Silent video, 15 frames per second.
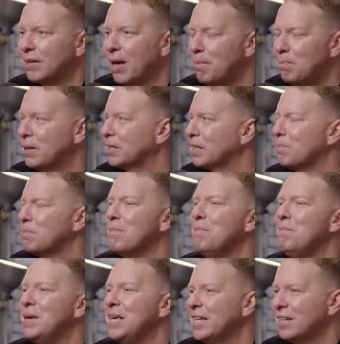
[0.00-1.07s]
I picked it up
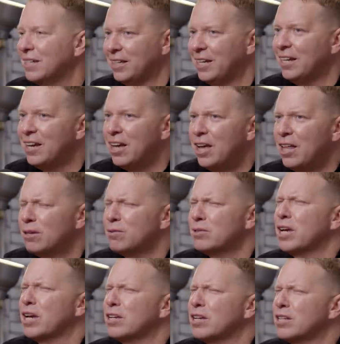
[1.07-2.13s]
immediately. There
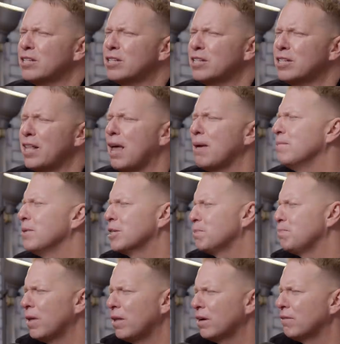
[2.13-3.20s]
was like a slight
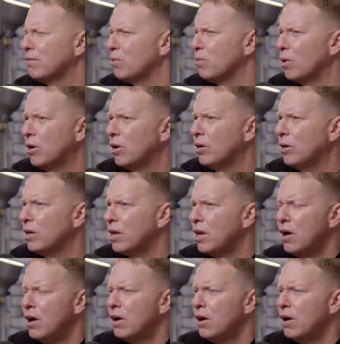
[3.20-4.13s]
misspelling of a word.